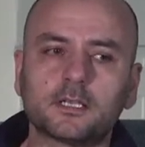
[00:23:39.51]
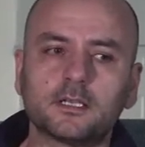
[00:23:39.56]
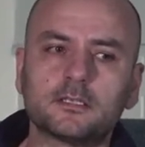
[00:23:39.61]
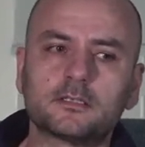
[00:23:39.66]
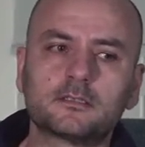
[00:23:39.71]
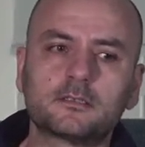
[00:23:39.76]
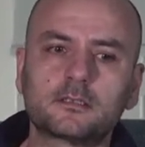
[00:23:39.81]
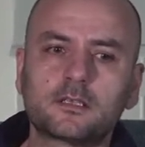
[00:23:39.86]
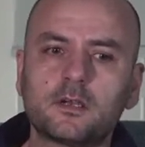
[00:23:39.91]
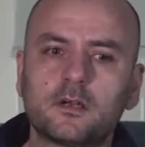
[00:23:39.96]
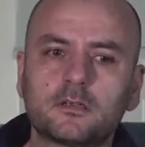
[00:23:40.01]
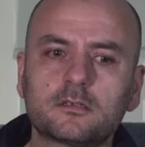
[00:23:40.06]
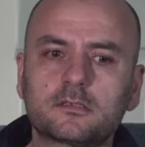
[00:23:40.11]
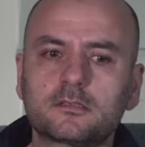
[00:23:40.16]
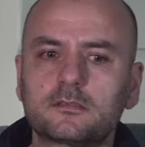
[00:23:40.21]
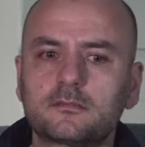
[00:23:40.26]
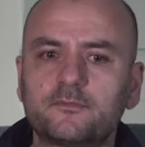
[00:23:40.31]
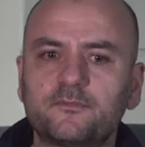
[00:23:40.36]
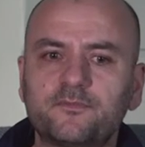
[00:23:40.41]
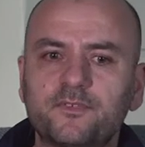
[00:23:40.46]
It's
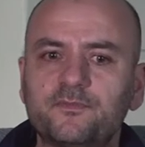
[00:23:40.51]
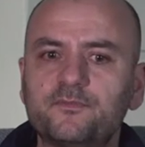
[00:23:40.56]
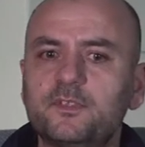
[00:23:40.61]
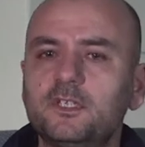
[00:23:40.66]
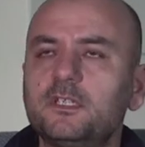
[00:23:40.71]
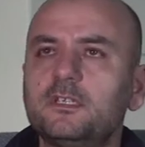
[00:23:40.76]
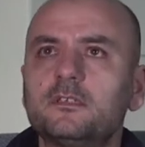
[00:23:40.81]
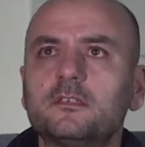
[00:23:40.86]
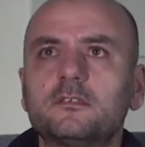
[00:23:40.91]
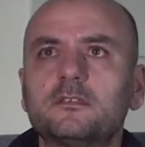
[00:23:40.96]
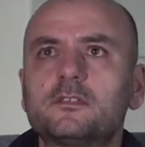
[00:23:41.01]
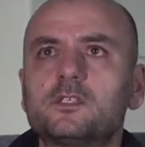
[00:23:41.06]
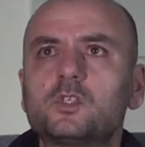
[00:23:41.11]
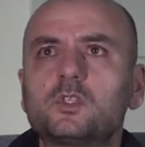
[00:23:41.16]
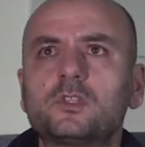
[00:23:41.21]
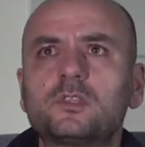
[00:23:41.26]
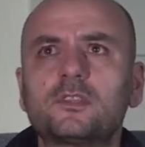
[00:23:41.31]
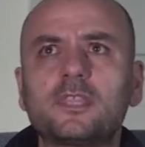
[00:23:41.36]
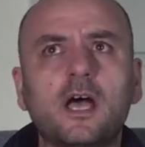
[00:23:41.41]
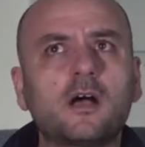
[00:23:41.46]
cost fifteen
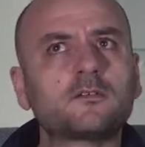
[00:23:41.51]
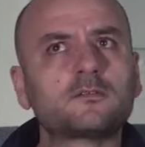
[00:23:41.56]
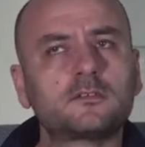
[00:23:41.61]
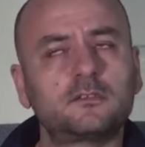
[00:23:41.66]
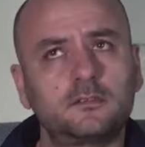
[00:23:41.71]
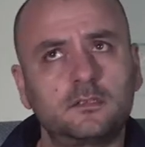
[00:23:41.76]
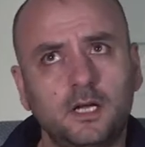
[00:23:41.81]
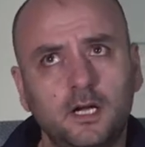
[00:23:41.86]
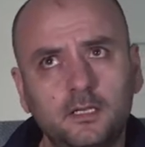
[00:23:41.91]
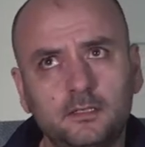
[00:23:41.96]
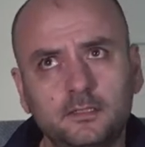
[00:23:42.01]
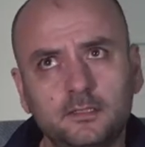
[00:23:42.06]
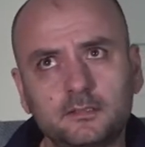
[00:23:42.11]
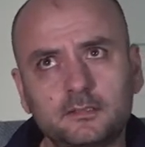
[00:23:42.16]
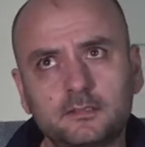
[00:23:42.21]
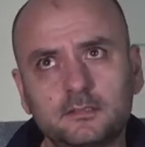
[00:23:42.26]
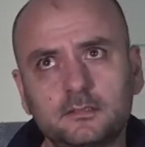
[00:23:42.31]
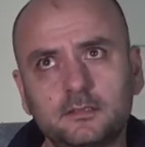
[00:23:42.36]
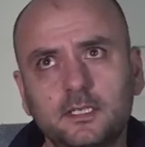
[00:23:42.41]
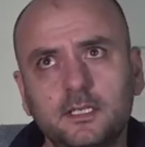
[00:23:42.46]
thousand
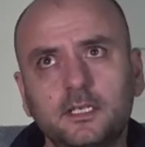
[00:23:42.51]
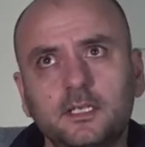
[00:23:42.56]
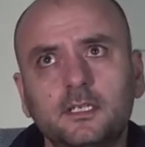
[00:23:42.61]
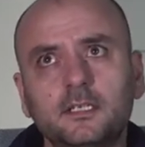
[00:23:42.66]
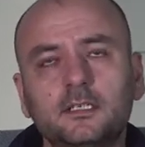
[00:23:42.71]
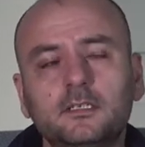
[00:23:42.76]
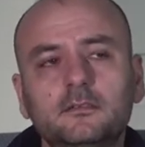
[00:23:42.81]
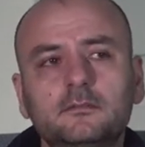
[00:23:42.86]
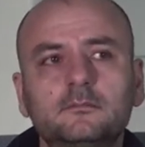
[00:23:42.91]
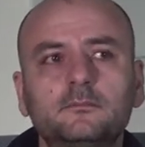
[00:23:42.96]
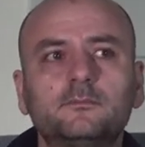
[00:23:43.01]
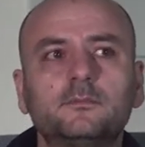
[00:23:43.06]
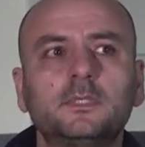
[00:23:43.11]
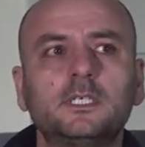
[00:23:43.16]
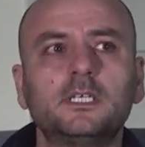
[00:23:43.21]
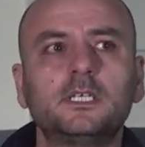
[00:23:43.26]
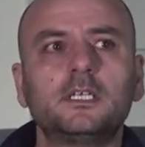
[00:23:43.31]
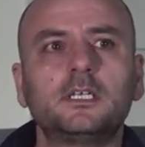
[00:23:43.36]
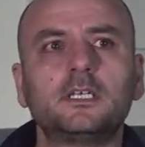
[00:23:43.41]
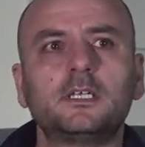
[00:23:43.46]
dollars, and
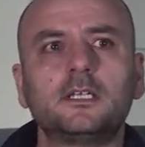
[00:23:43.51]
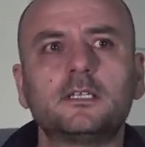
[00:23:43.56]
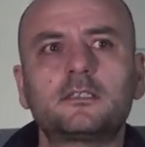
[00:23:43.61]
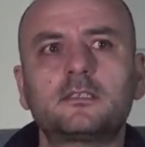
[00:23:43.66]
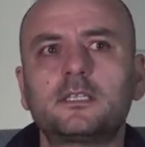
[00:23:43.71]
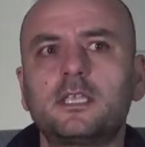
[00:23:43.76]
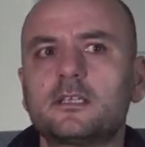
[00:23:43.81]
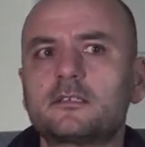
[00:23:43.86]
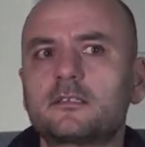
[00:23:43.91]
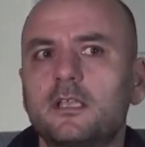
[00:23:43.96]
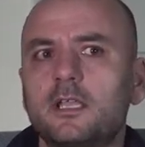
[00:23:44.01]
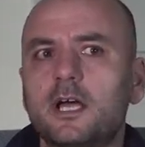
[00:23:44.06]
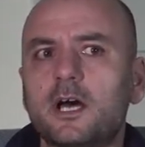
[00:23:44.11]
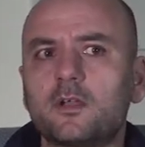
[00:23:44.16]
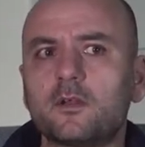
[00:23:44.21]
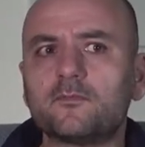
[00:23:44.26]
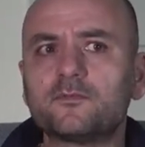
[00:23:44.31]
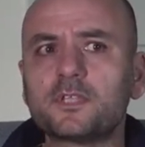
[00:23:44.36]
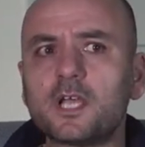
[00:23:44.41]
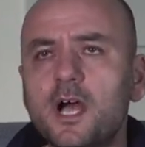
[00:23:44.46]
it takes a lot
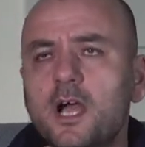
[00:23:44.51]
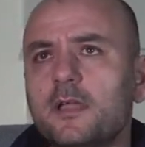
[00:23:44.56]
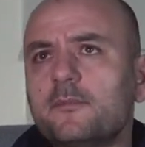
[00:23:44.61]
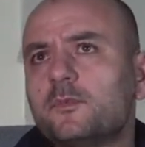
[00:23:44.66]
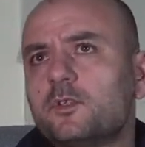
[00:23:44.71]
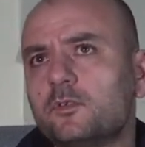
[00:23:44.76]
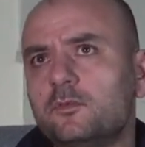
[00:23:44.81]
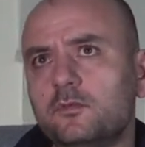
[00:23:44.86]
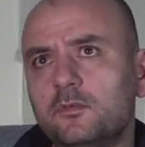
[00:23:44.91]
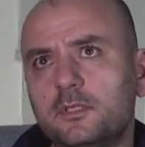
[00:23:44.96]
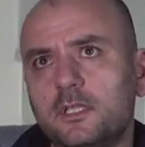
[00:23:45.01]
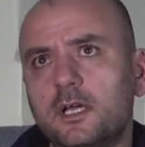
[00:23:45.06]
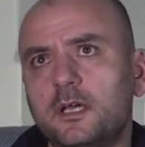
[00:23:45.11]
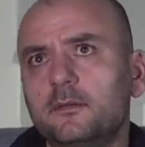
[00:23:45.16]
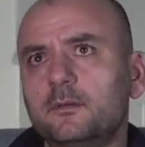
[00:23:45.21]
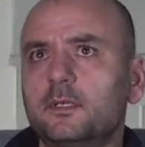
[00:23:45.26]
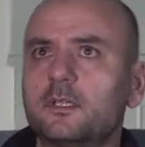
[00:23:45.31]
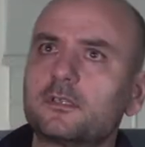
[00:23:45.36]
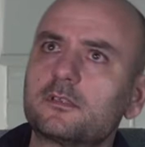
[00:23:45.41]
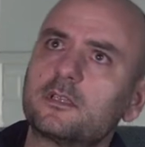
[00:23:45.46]
of time to do that
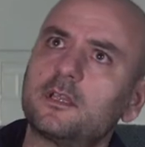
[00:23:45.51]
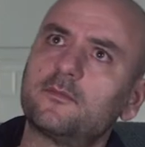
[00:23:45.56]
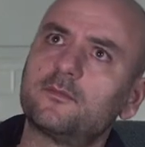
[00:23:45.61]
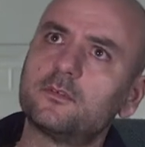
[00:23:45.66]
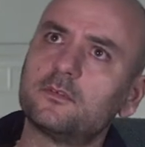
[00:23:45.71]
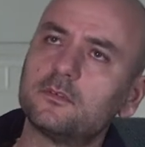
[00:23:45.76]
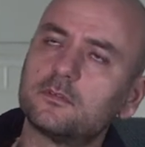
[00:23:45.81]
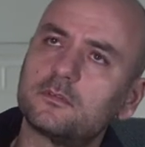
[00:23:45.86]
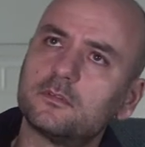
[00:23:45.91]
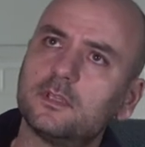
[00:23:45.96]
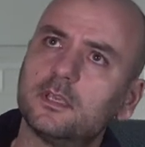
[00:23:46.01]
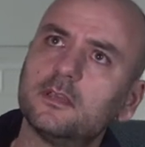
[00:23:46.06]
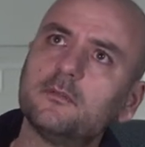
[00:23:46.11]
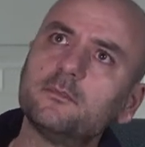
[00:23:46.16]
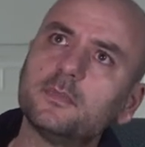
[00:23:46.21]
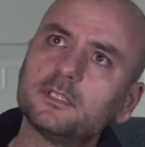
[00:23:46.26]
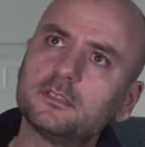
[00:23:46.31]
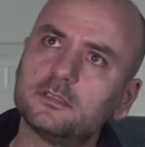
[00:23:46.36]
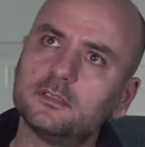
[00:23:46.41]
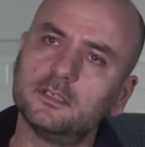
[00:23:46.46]
because you have to go to the
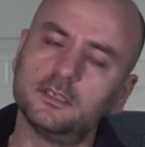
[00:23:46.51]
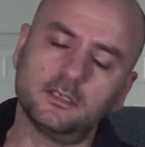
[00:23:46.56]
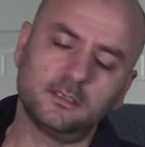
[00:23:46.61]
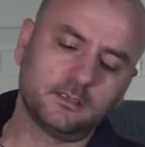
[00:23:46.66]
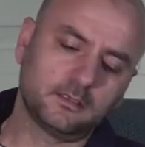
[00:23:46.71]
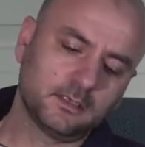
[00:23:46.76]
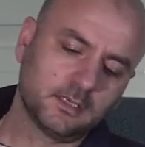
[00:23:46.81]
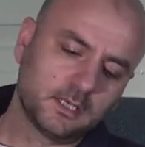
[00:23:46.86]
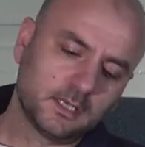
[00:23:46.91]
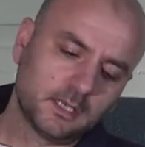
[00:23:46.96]
embassy and,